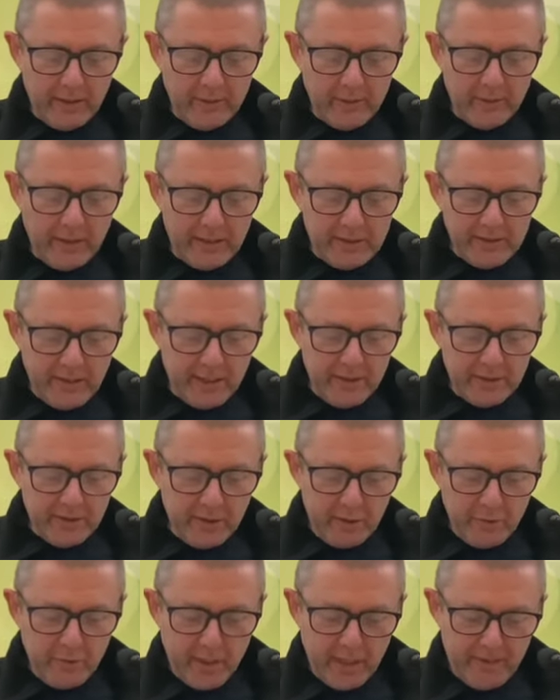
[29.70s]
They said
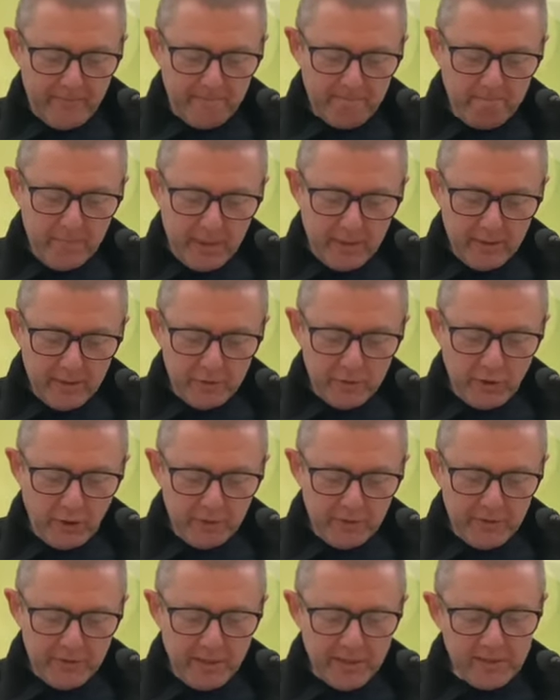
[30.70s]
to him,
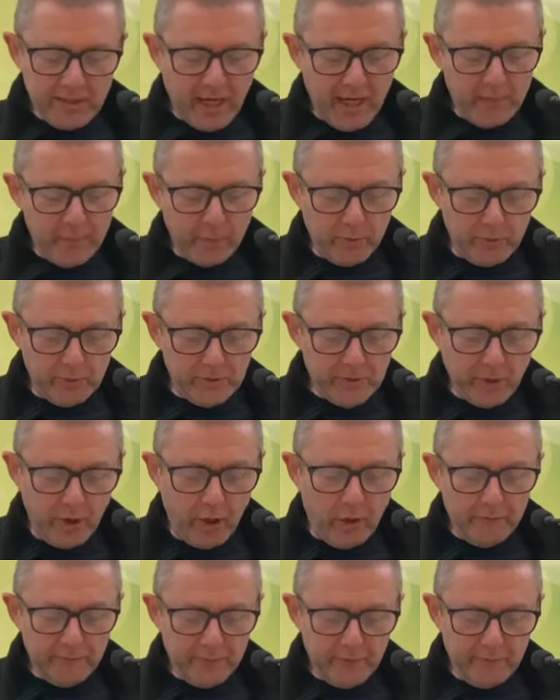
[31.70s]
John's disciples
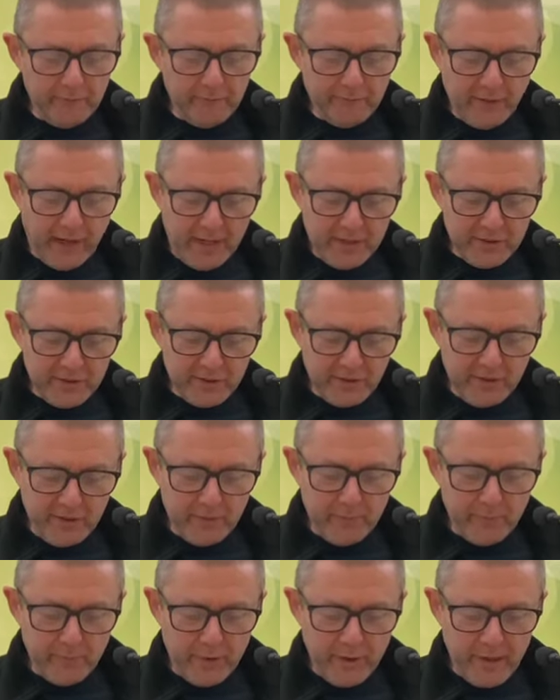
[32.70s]
often fast
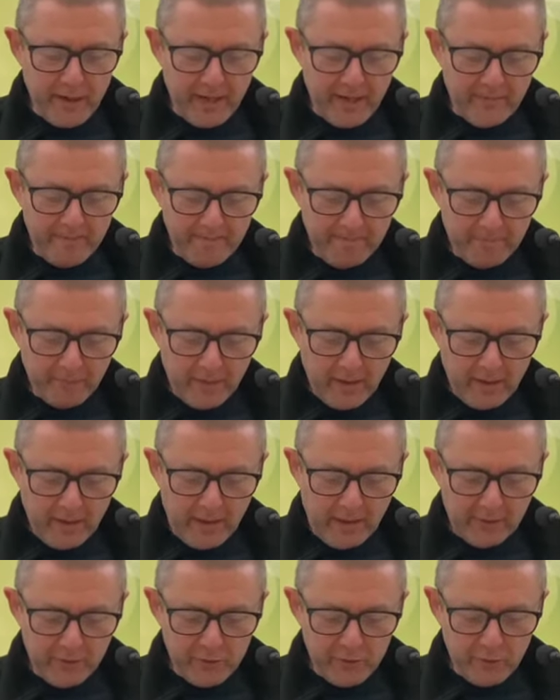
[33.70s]
and pray,
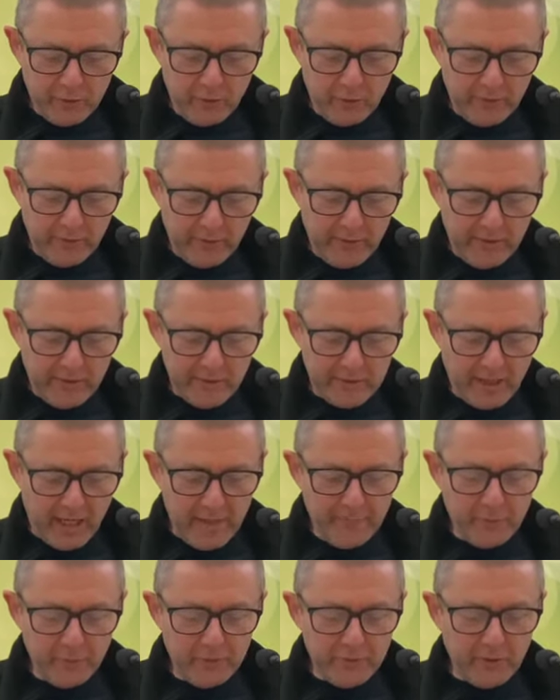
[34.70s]
and so do the
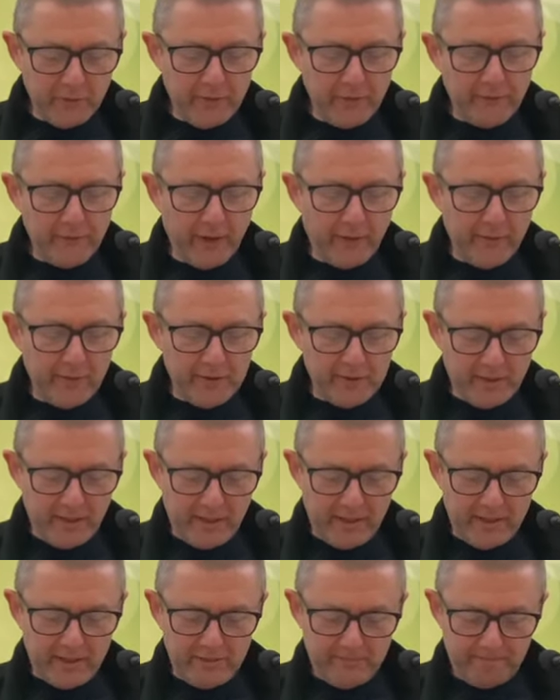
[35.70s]
disciples of the
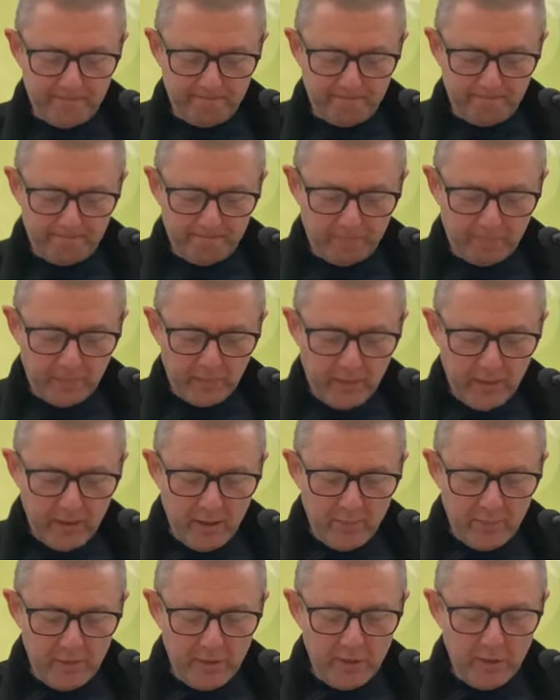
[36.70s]
Pharisees.
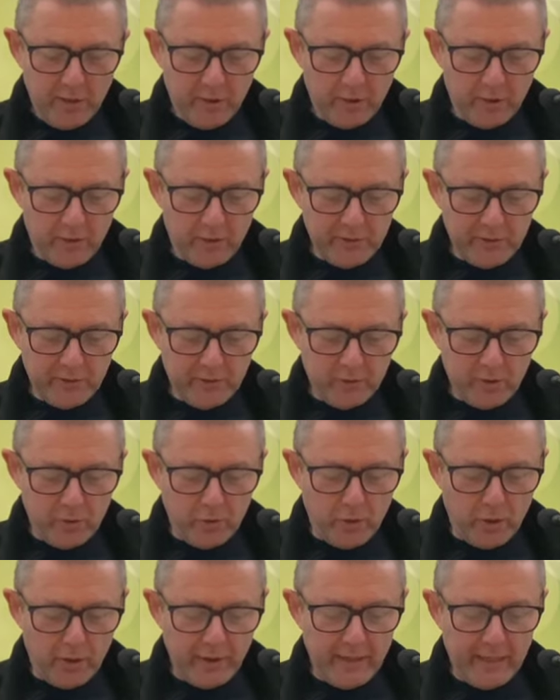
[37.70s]
But yours
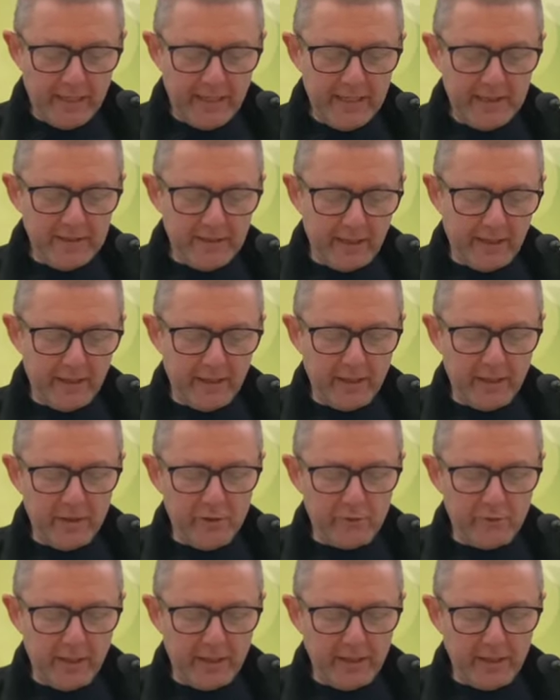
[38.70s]
go on eating
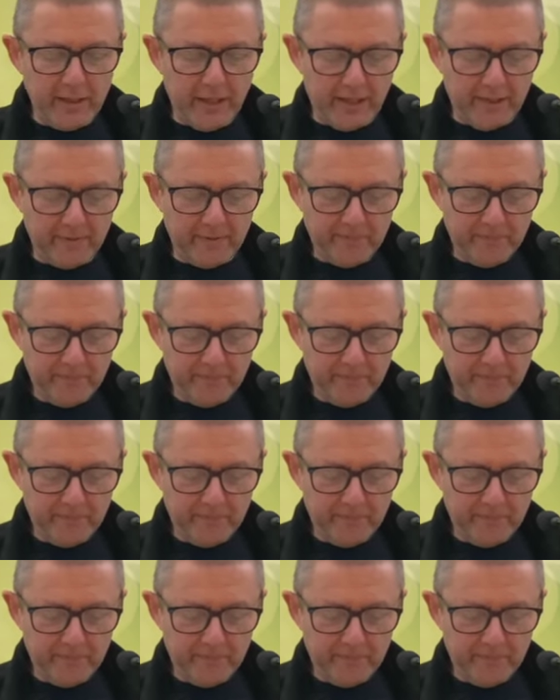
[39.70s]
and drinking.